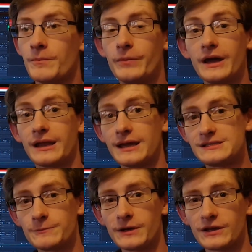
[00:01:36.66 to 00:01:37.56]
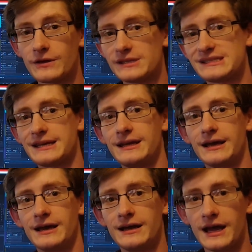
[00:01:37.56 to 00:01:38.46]
But I did want to go ahead and say
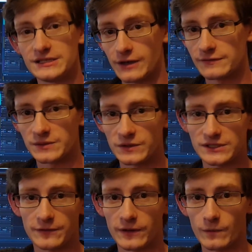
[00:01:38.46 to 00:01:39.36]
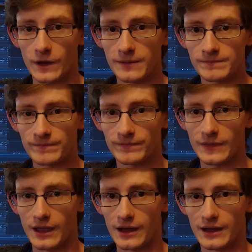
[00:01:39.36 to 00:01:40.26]
I do have some new stuff on the way.
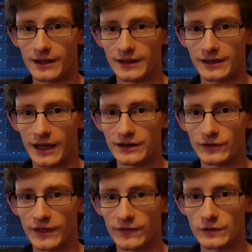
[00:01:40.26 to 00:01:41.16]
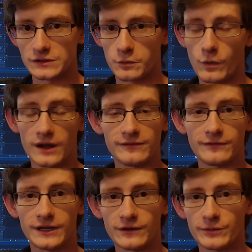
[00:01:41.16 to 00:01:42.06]
I know that there's one
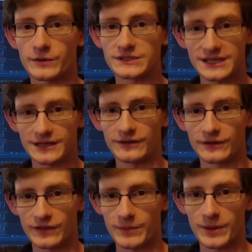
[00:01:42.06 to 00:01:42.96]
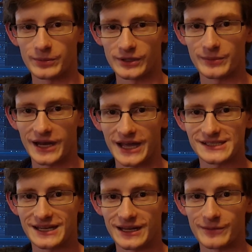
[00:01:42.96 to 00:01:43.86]
video in particular that people have been
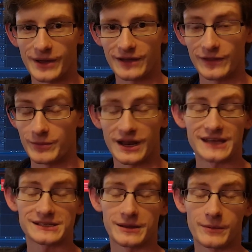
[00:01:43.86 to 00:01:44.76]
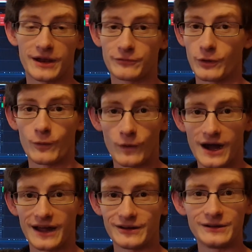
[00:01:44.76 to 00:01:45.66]
asking me about. They've been asking about it for a
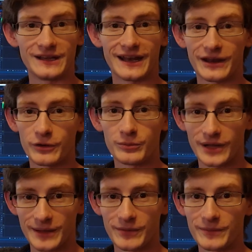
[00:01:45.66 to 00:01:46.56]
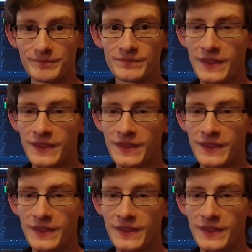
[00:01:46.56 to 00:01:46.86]
while, and I don't blame them.